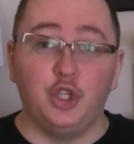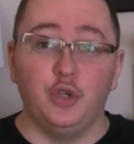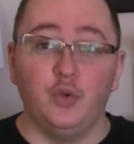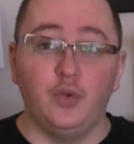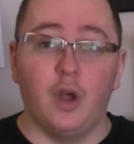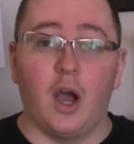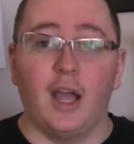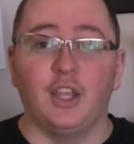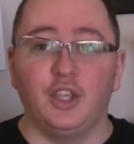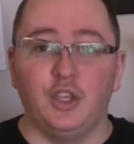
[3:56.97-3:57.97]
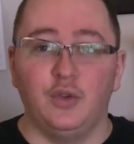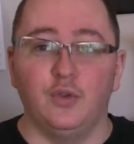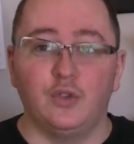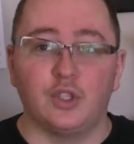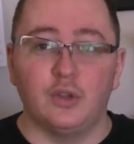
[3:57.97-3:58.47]
do not
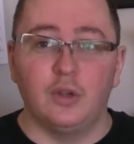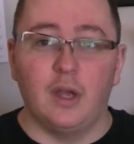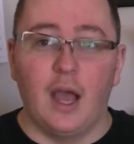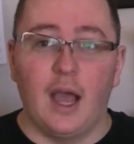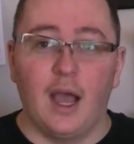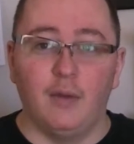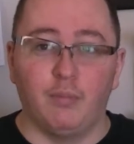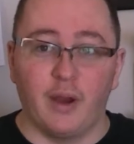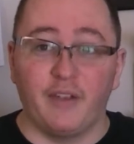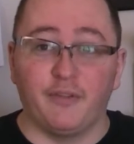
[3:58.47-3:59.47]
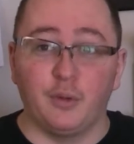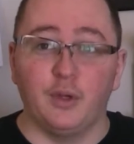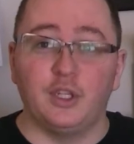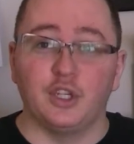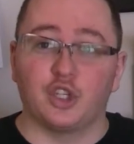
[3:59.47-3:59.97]
use brake fluid to